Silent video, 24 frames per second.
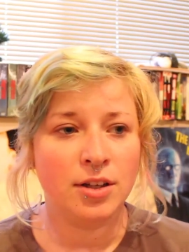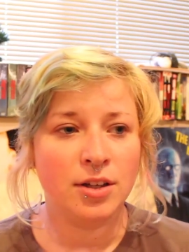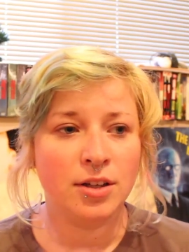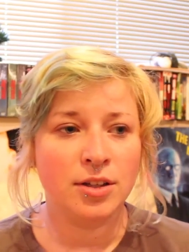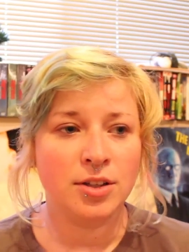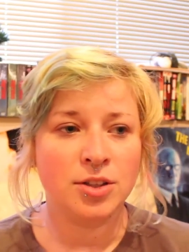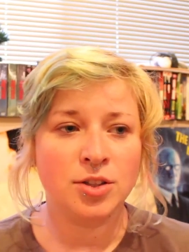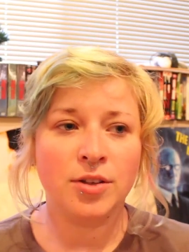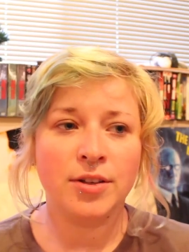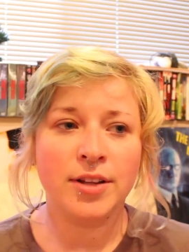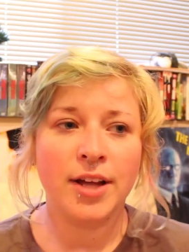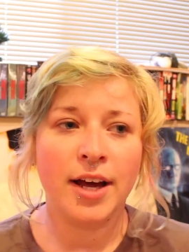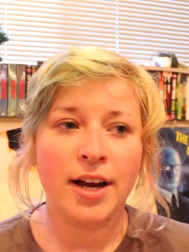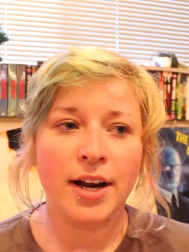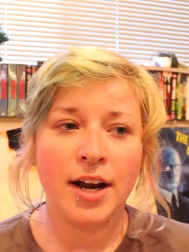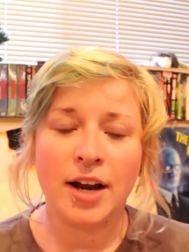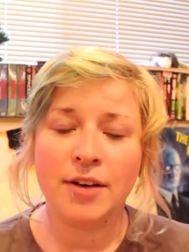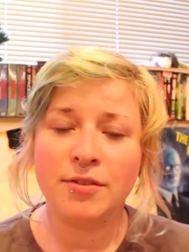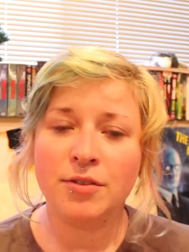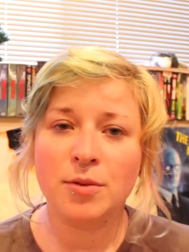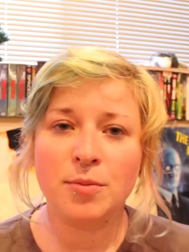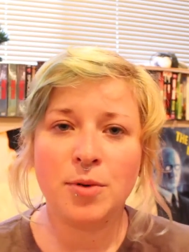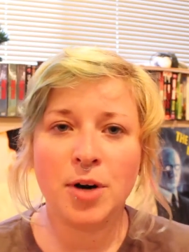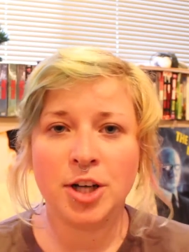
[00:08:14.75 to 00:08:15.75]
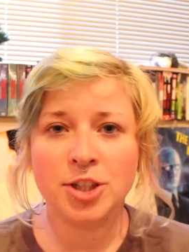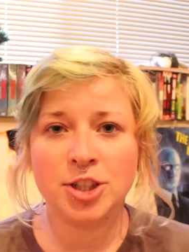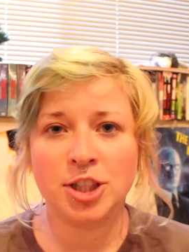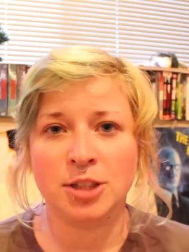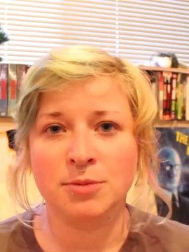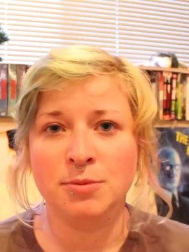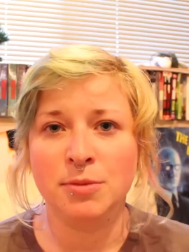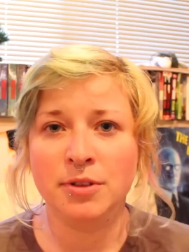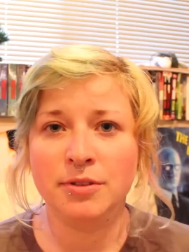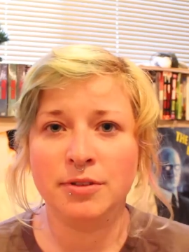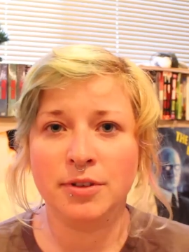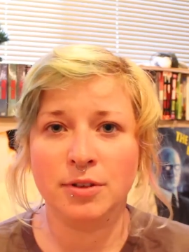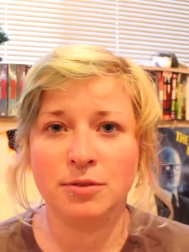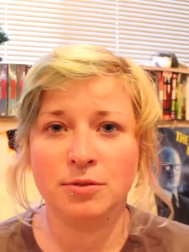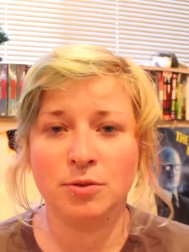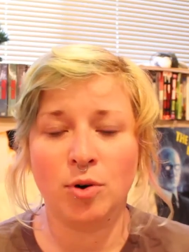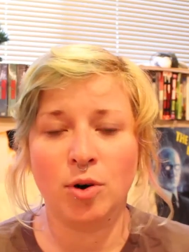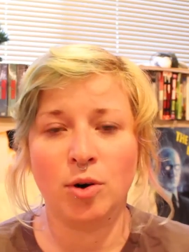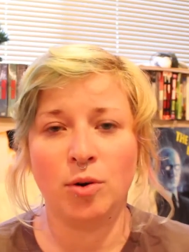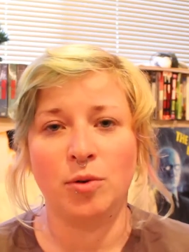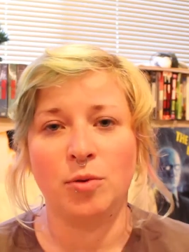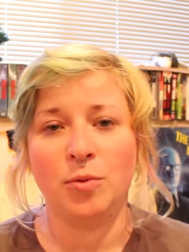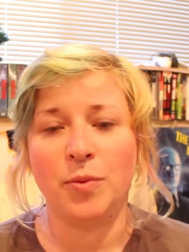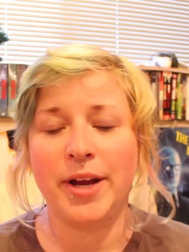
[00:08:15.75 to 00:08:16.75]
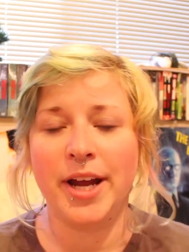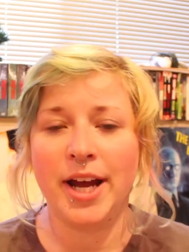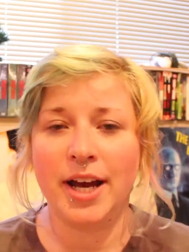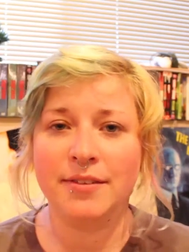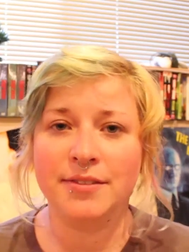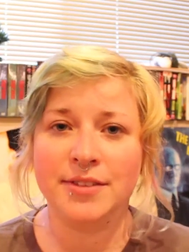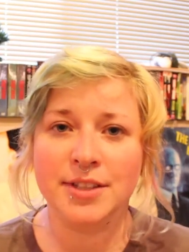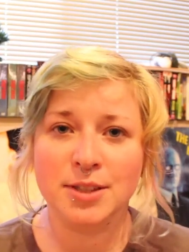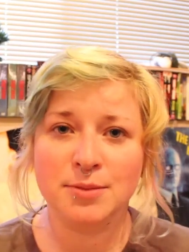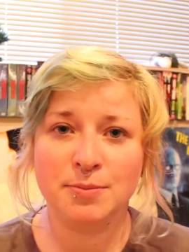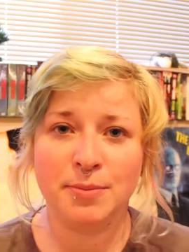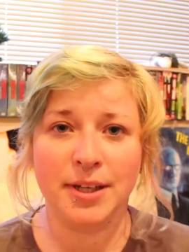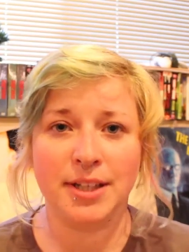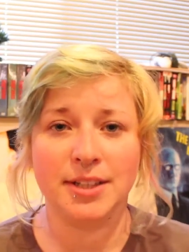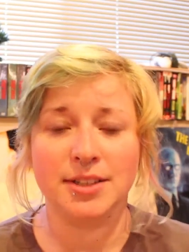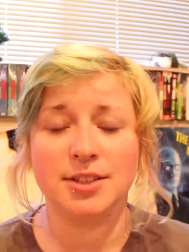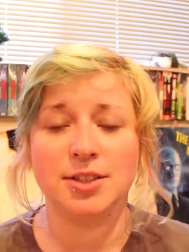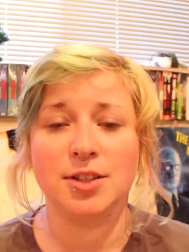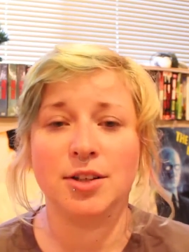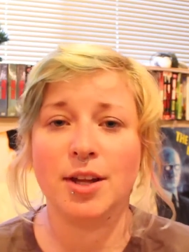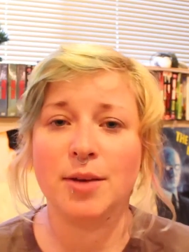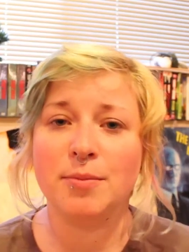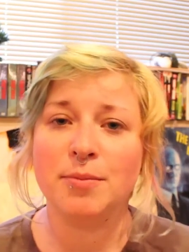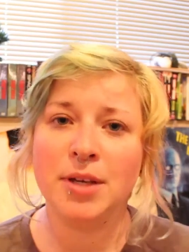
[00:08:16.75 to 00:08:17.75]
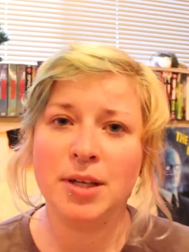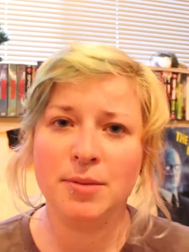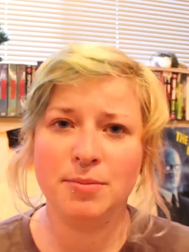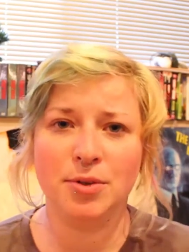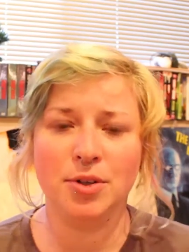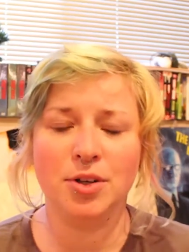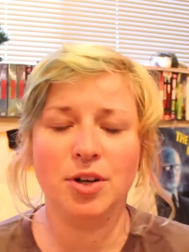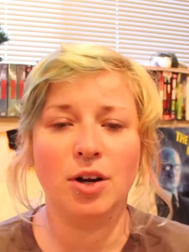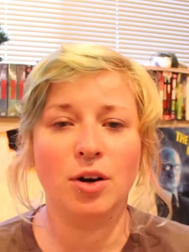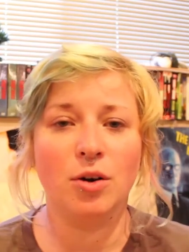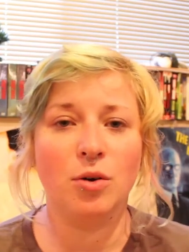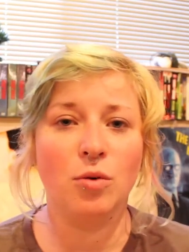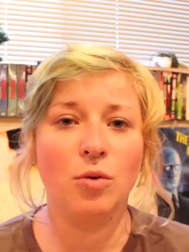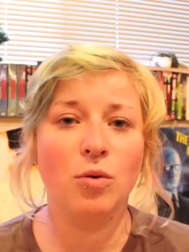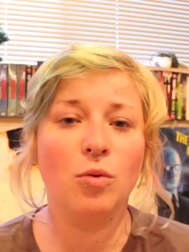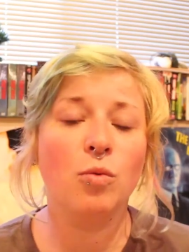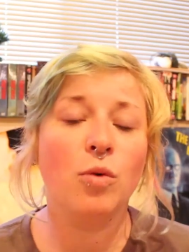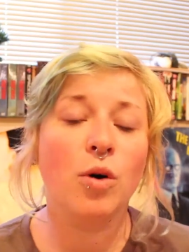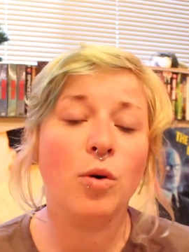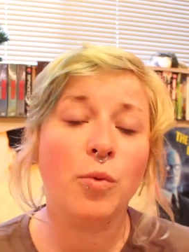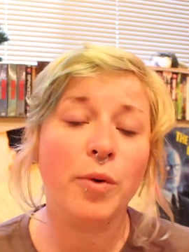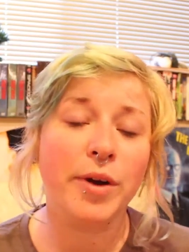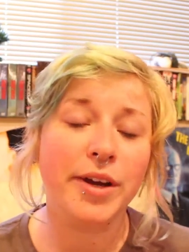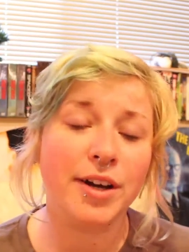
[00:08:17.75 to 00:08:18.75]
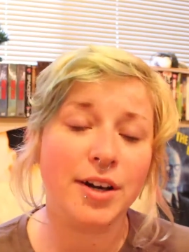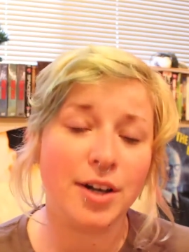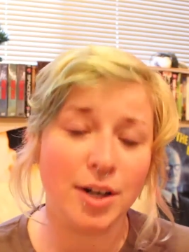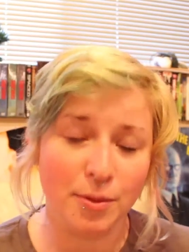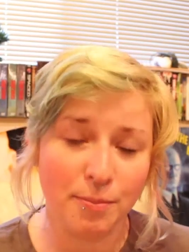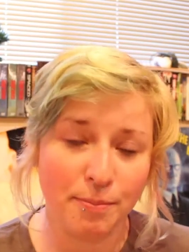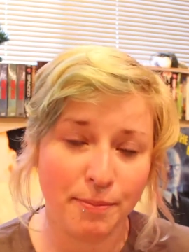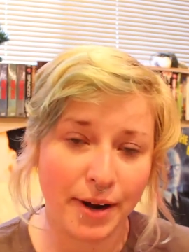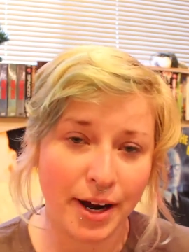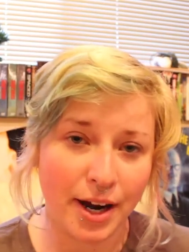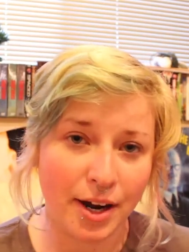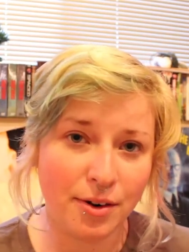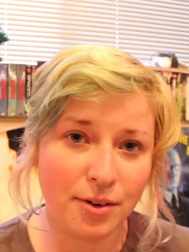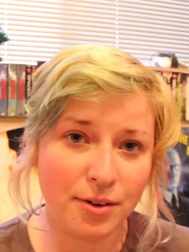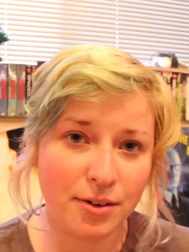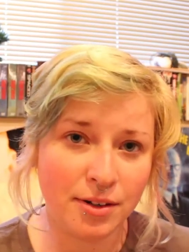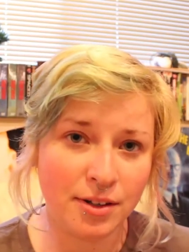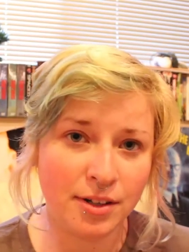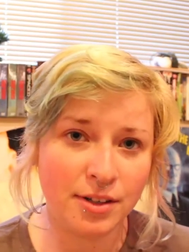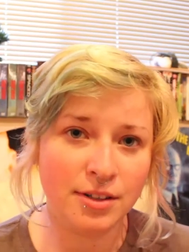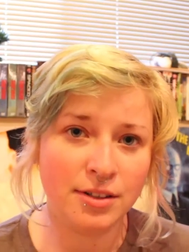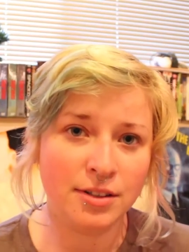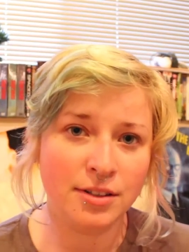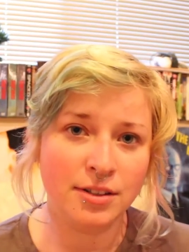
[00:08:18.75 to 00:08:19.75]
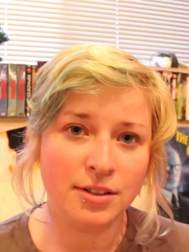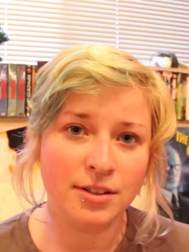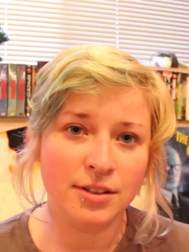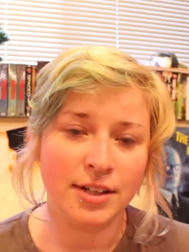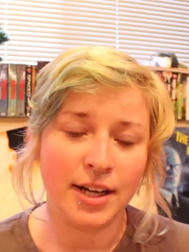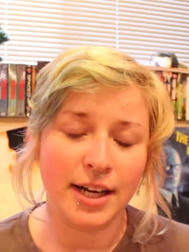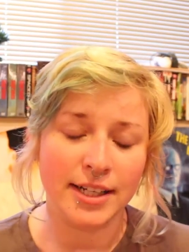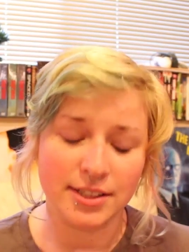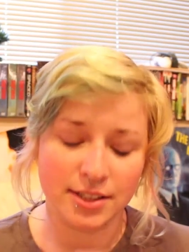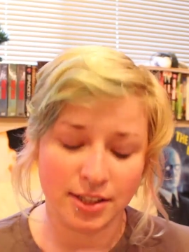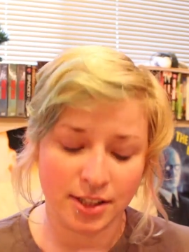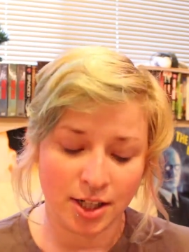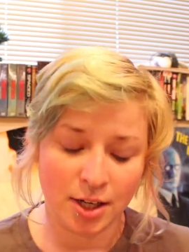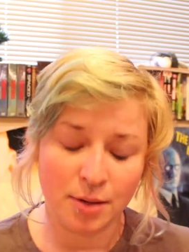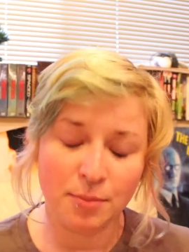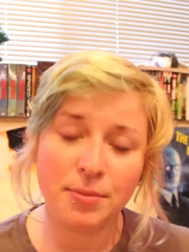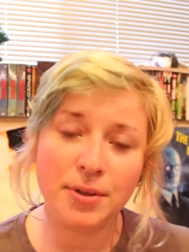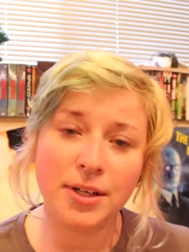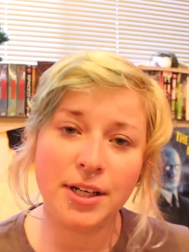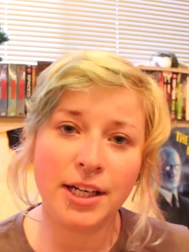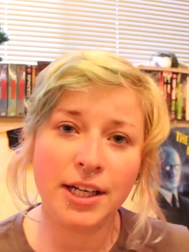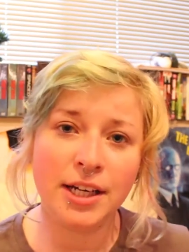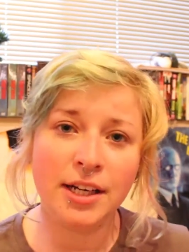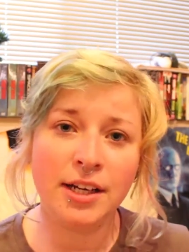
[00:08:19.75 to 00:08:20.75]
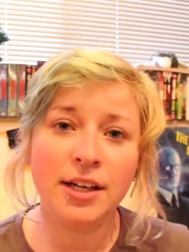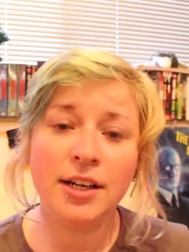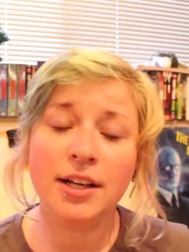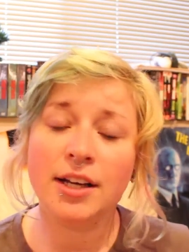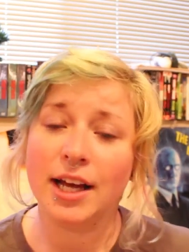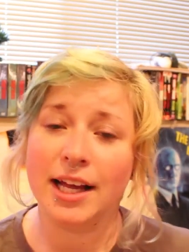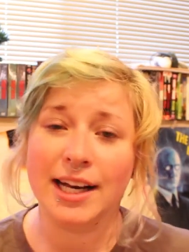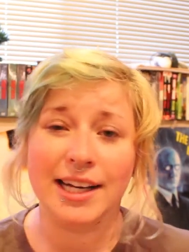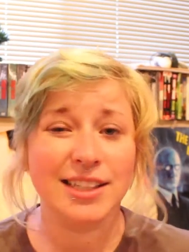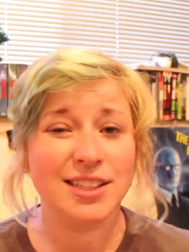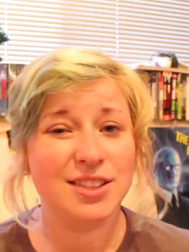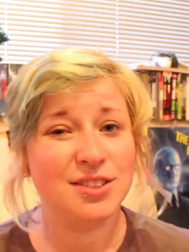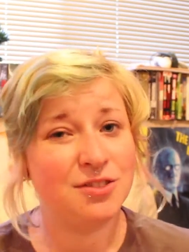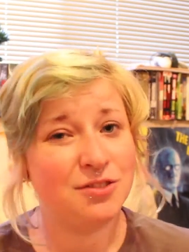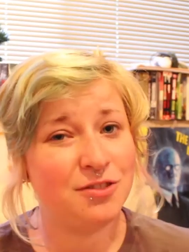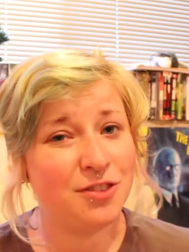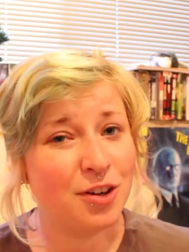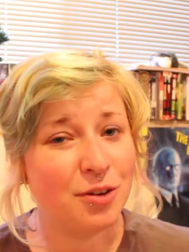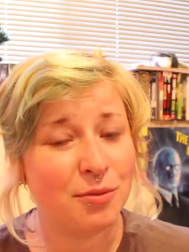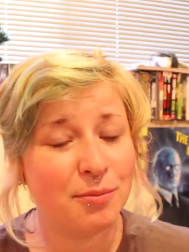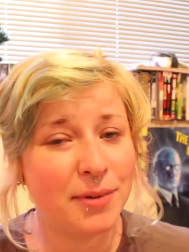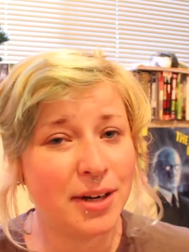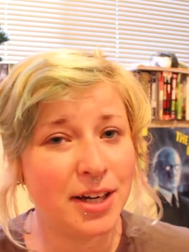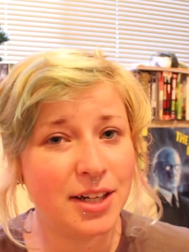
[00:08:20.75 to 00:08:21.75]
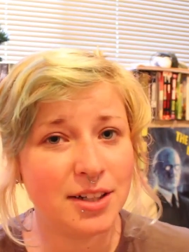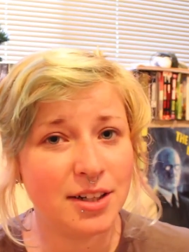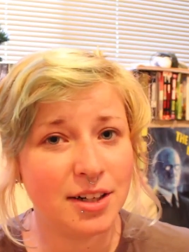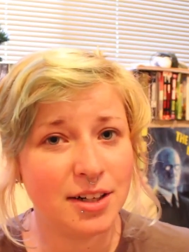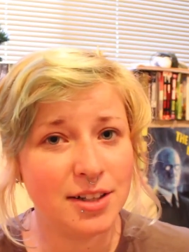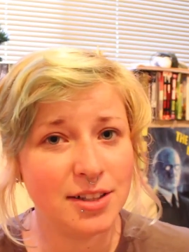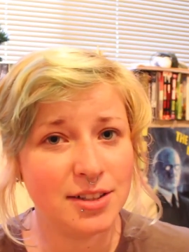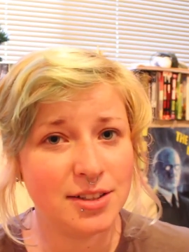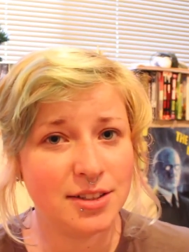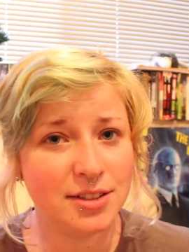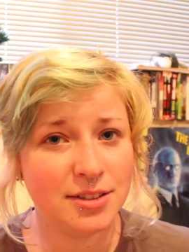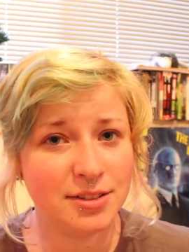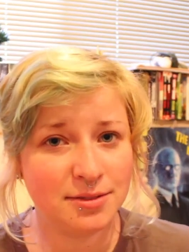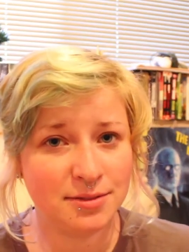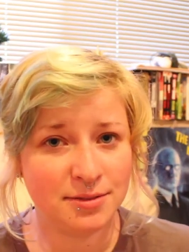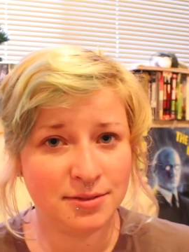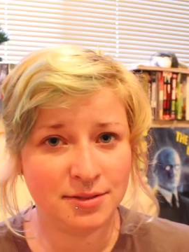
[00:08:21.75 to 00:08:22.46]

so that every project moving forward we have this base, so that people know what we are about as a company and as filmmakers,